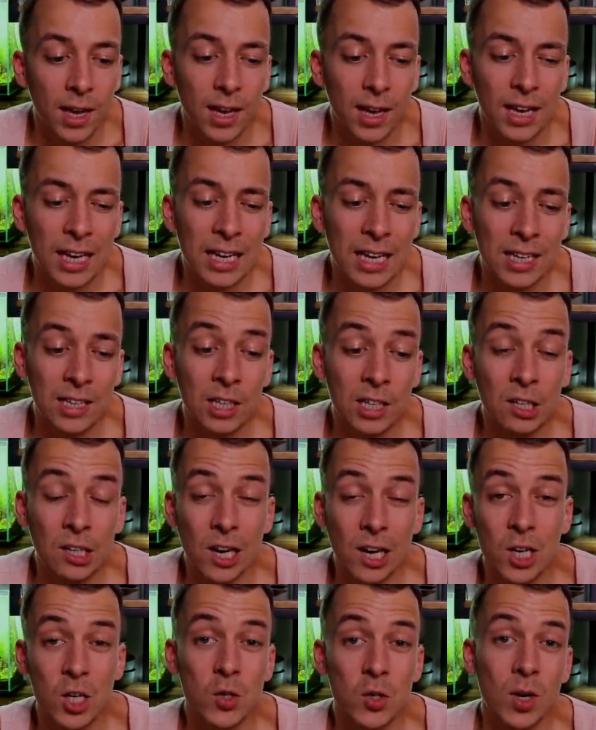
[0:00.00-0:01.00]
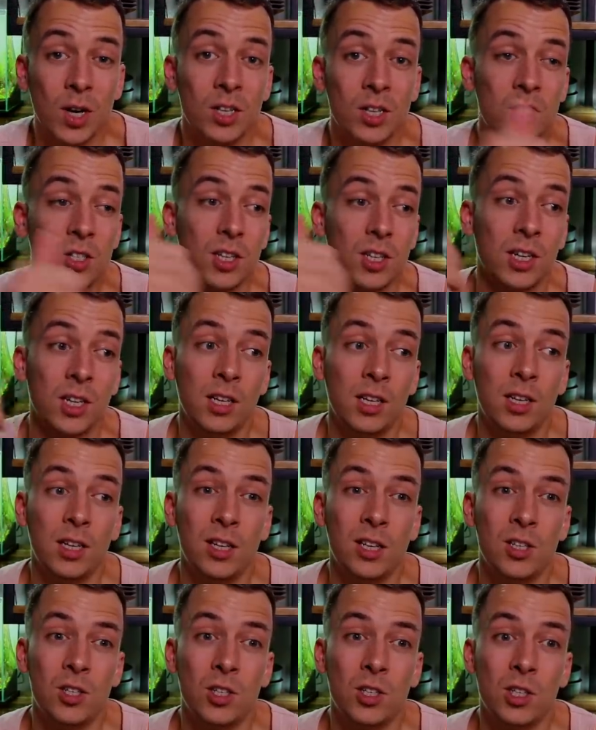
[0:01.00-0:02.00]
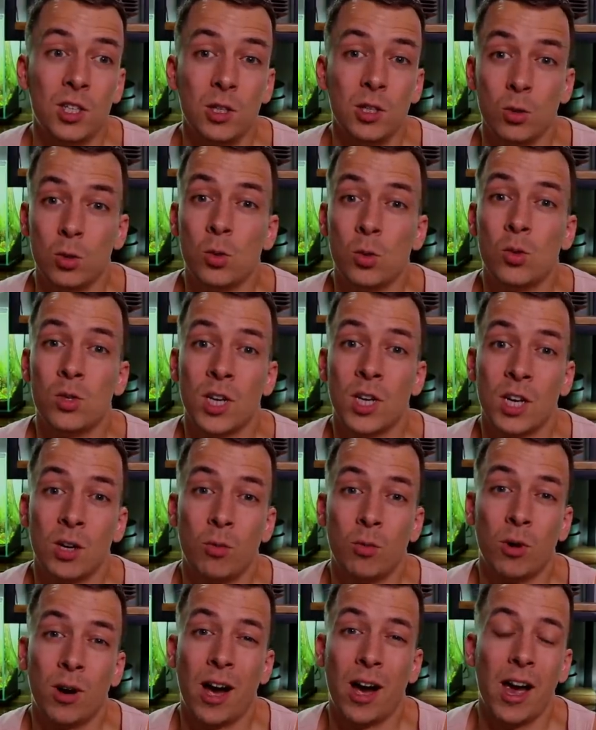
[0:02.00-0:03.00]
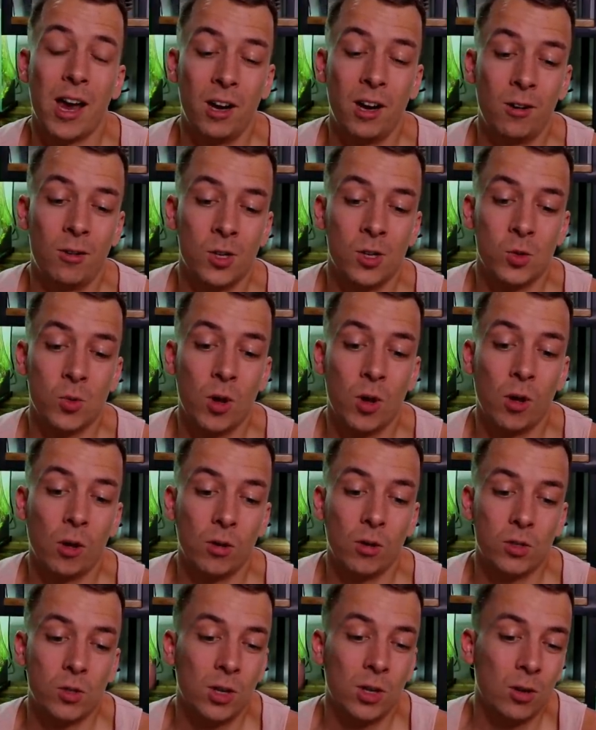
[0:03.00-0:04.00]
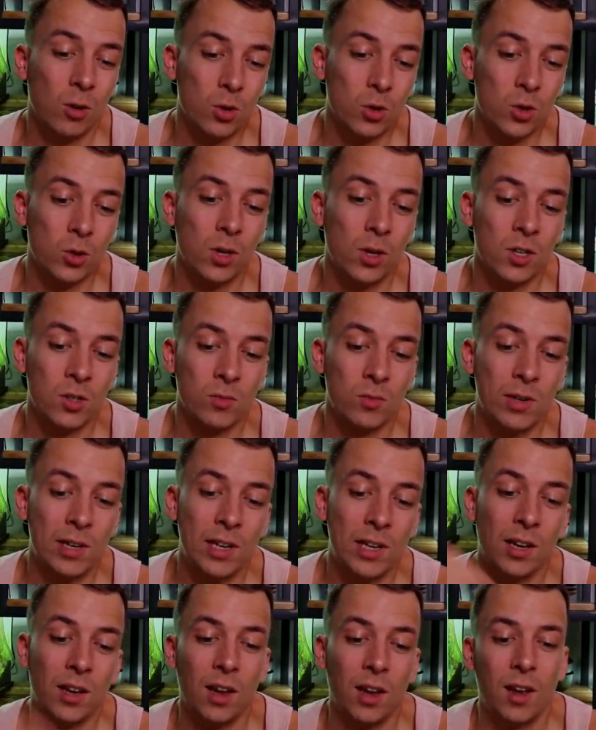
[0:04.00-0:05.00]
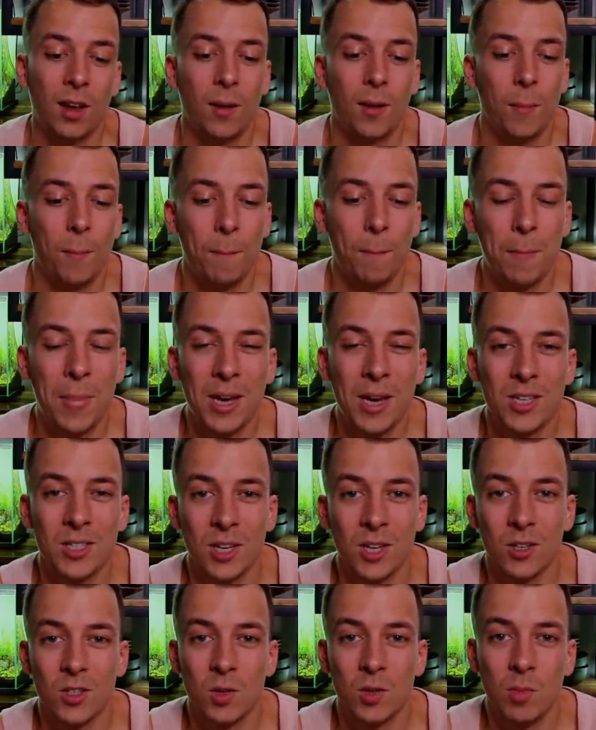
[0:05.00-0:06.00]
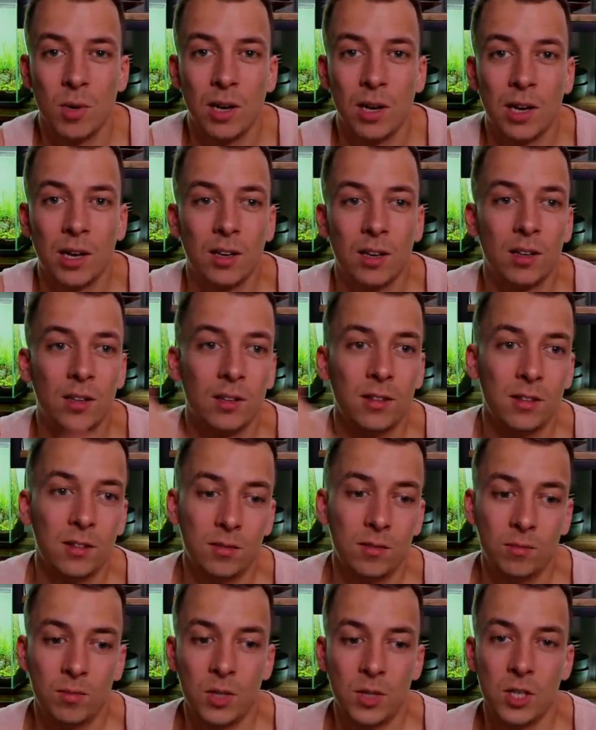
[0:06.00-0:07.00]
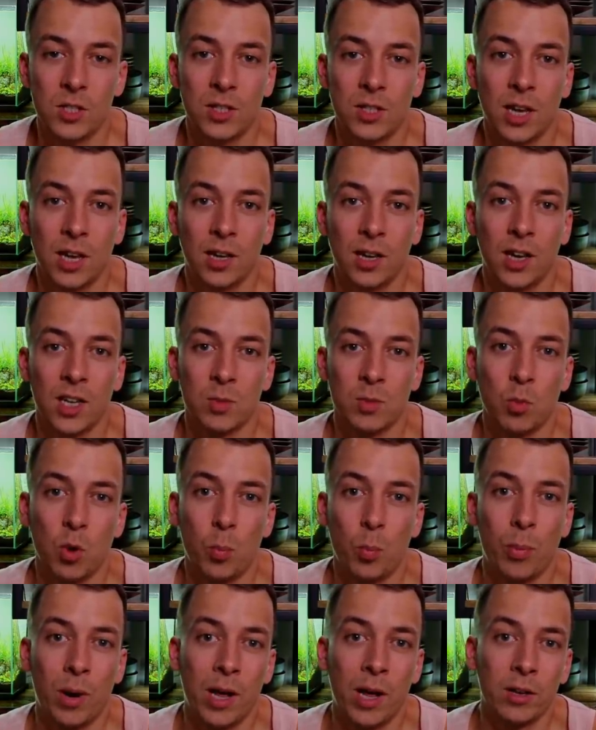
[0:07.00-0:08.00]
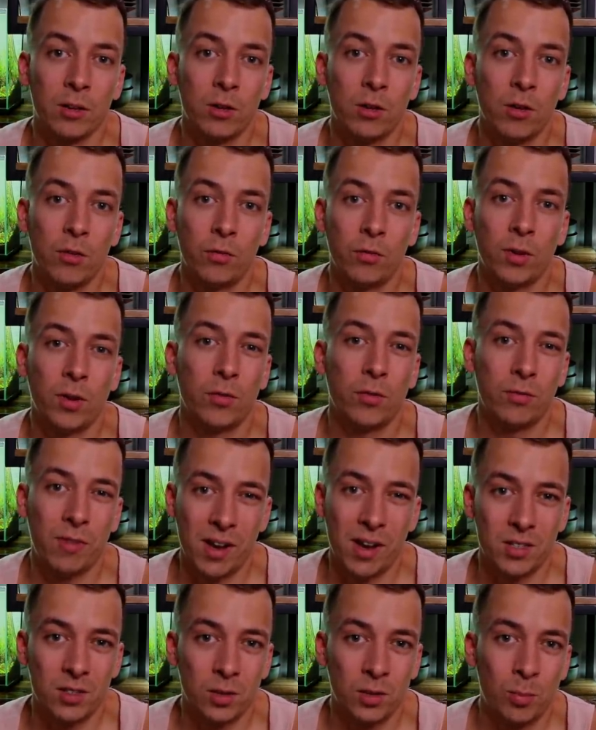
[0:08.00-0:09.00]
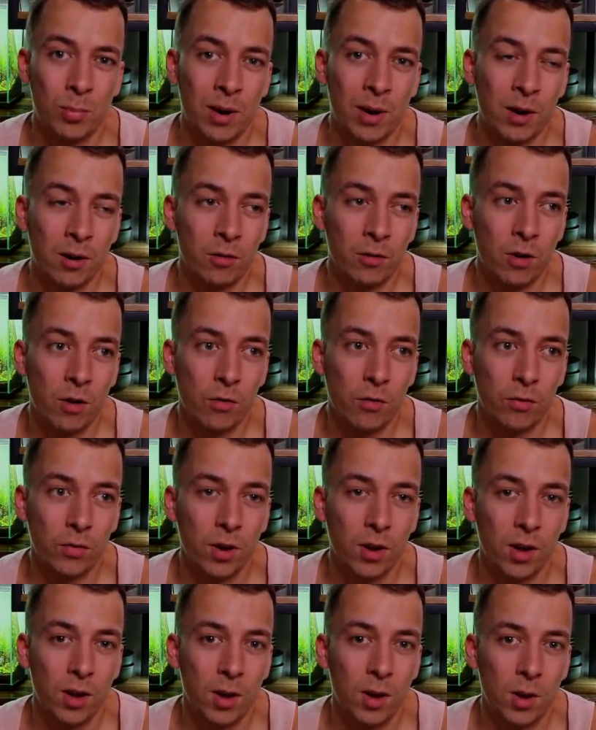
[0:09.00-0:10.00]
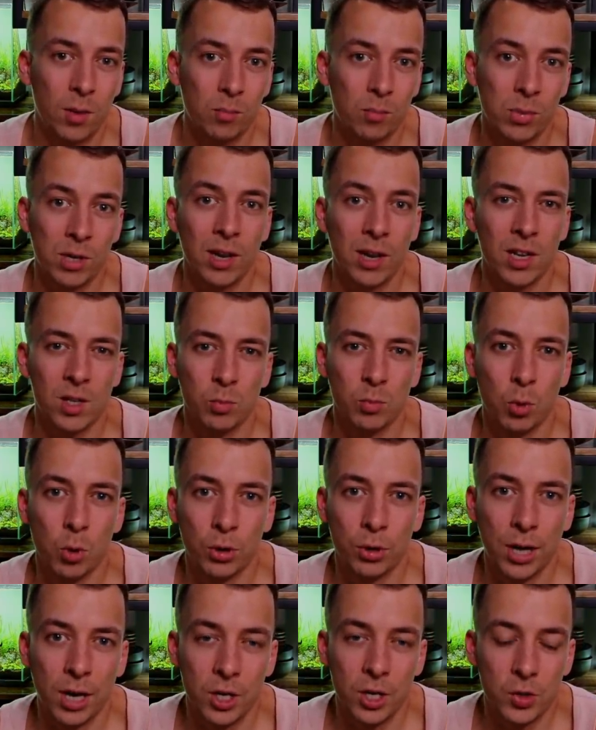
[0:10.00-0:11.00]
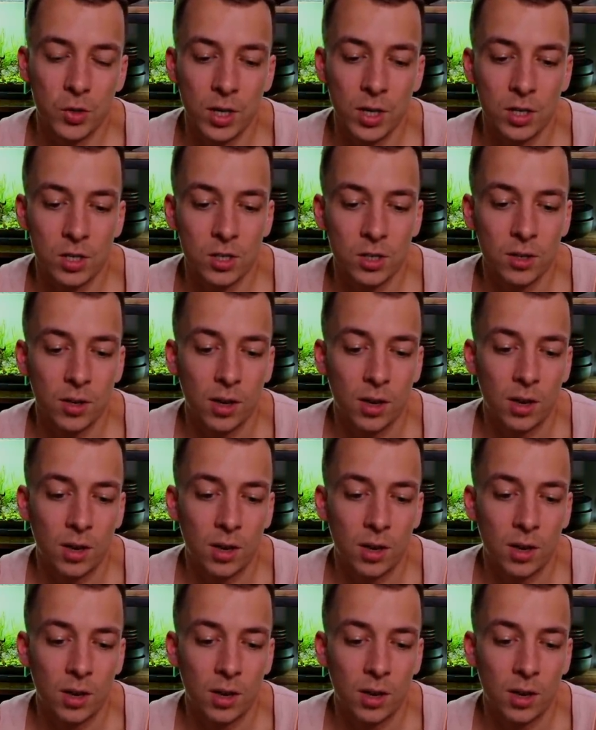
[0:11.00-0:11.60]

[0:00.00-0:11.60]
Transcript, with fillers: And the nitrites in the CO2 tank were higher as well, so that also doesn't really make sense to me. Like, this tank has more plant growth, faster plant growth, but it has more nitrates.